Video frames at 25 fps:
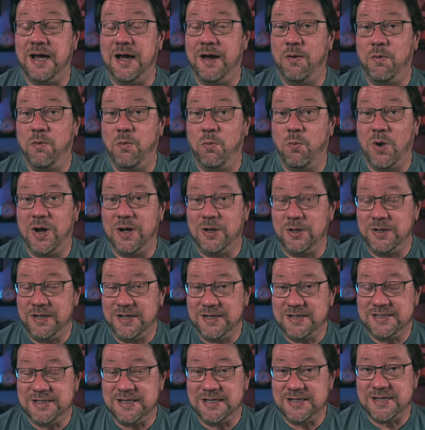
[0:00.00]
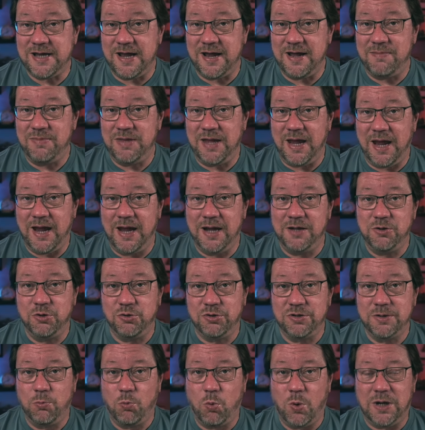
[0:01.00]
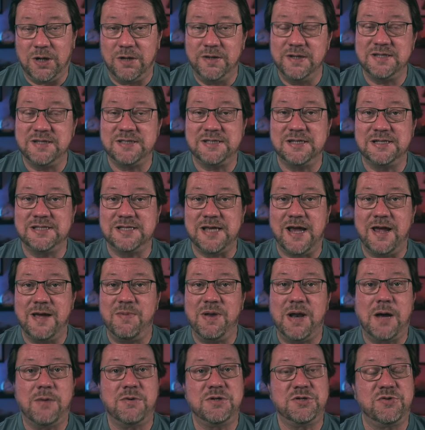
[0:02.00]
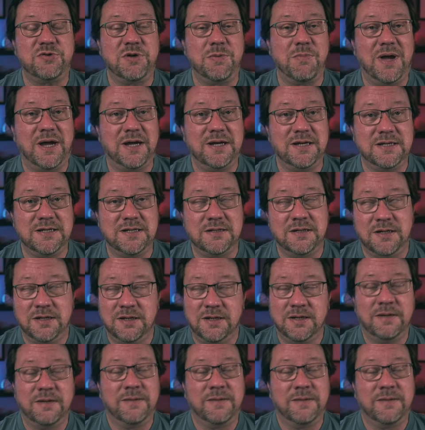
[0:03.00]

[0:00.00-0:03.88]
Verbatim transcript: uh, wellness exam, the annual wellness exam, and I was reminded